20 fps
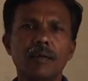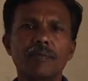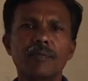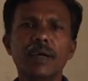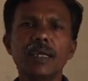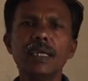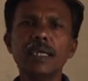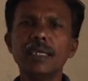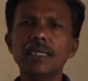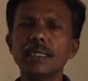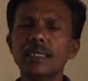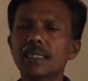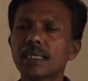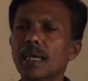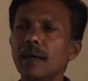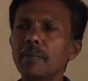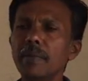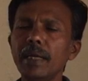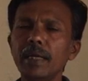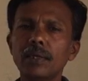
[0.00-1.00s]
When it is
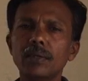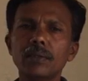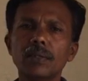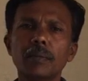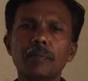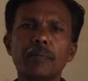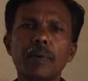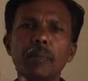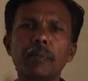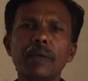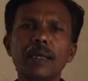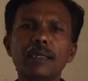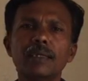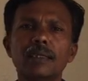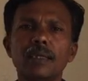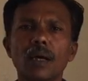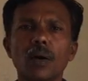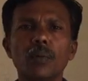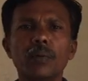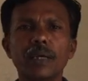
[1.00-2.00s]
coming to the public
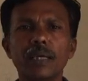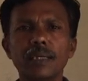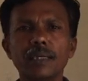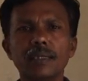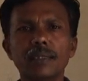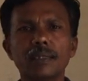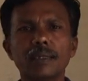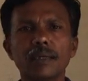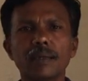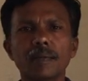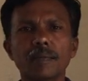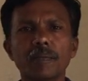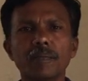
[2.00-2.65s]
service,